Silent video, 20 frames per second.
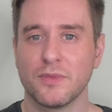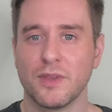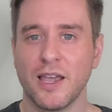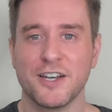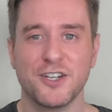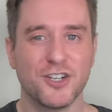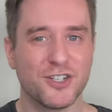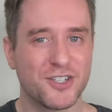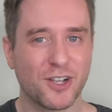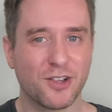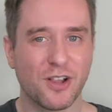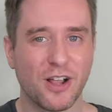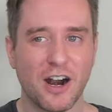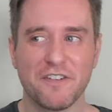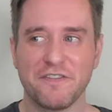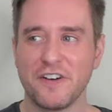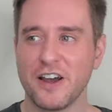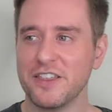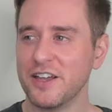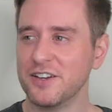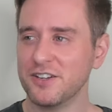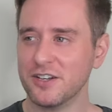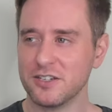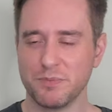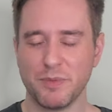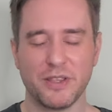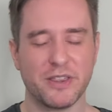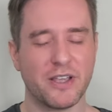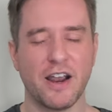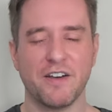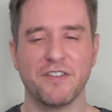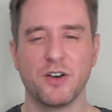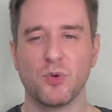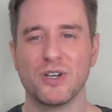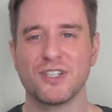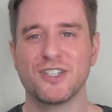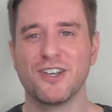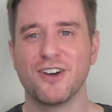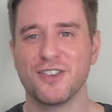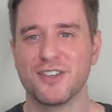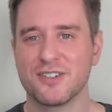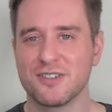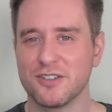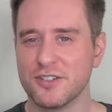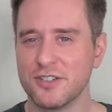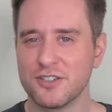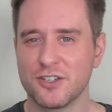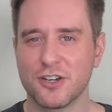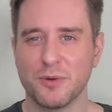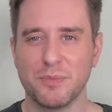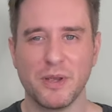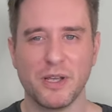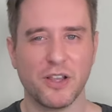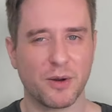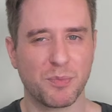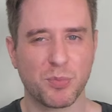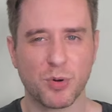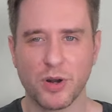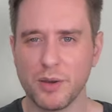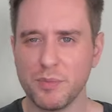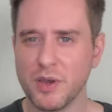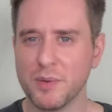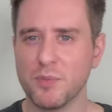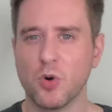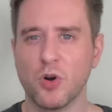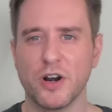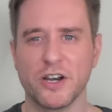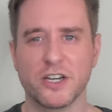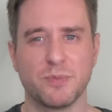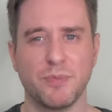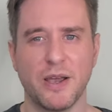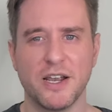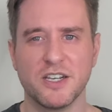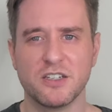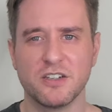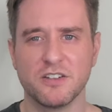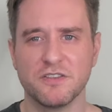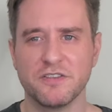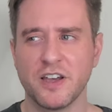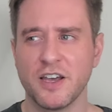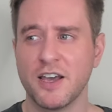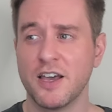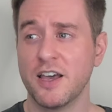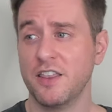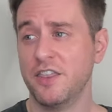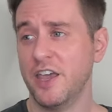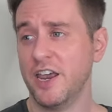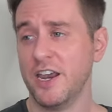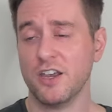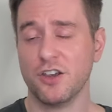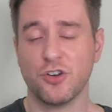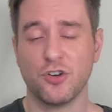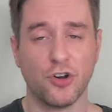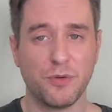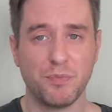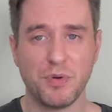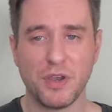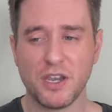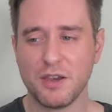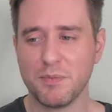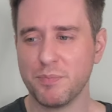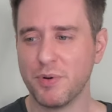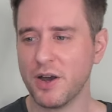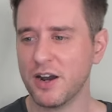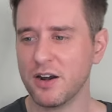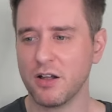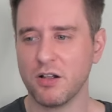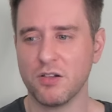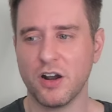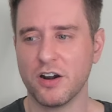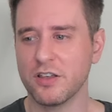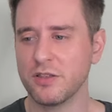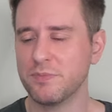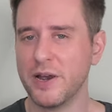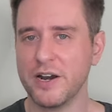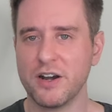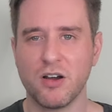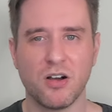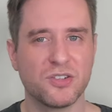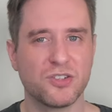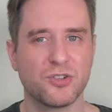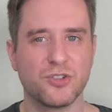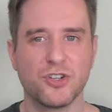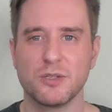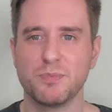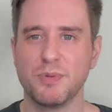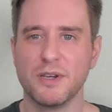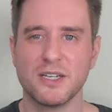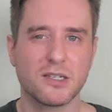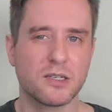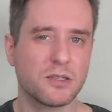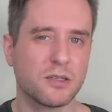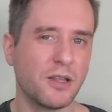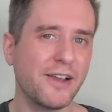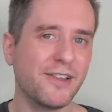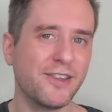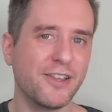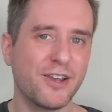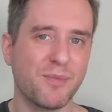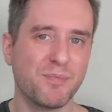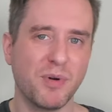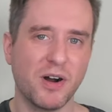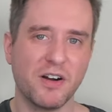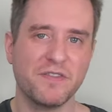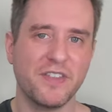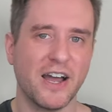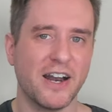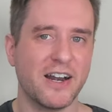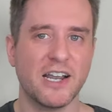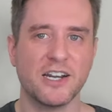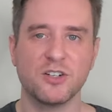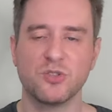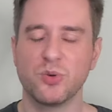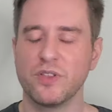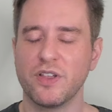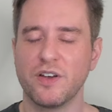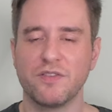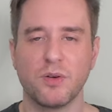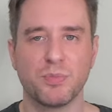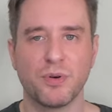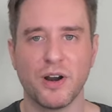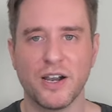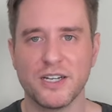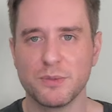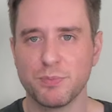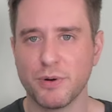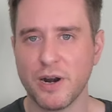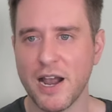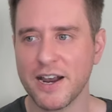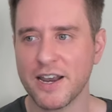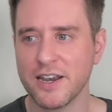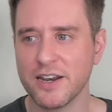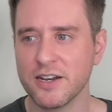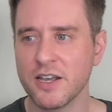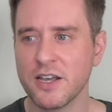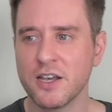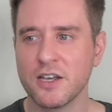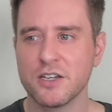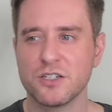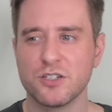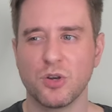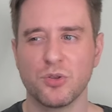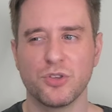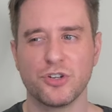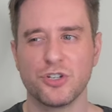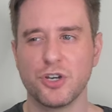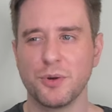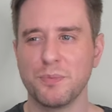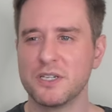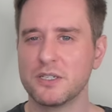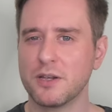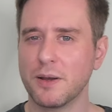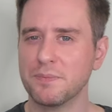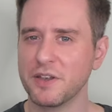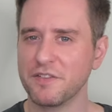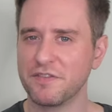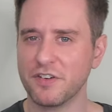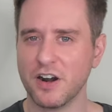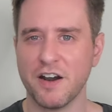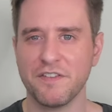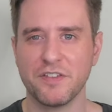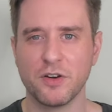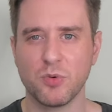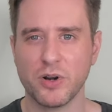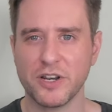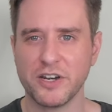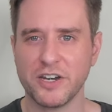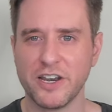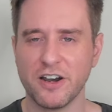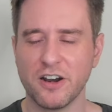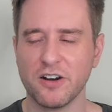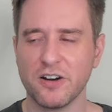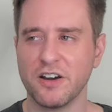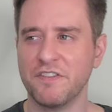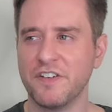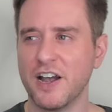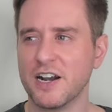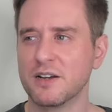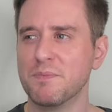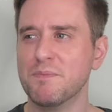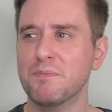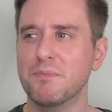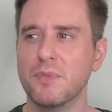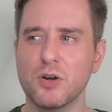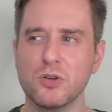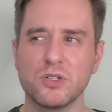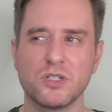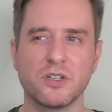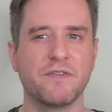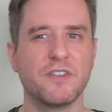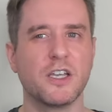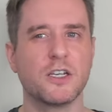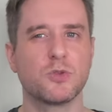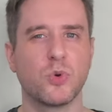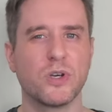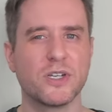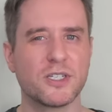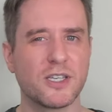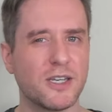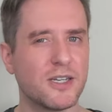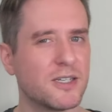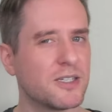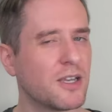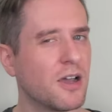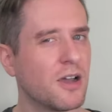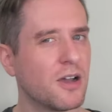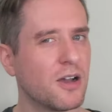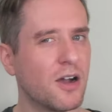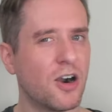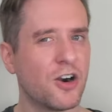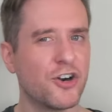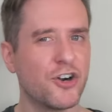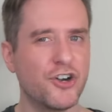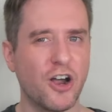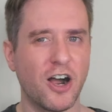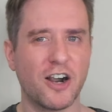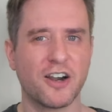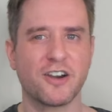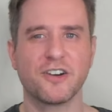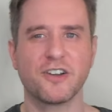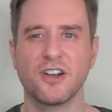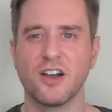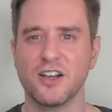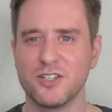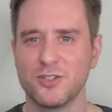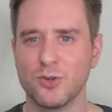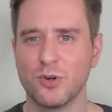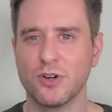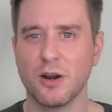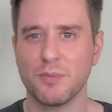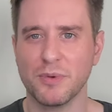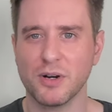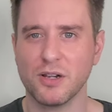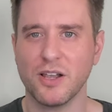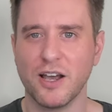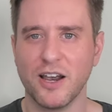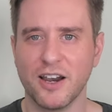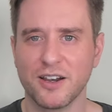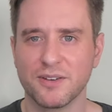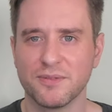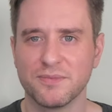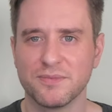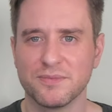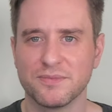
And just to clarify, that doesn't mean that every whiskey on this list is going to be like premium or expensive. They could be, but a lot of them might also just be slightly above that entry level price bracket. So there should be something for everyone in here. In fact, most of these whiskeys are not going to cost you an arm and a leg.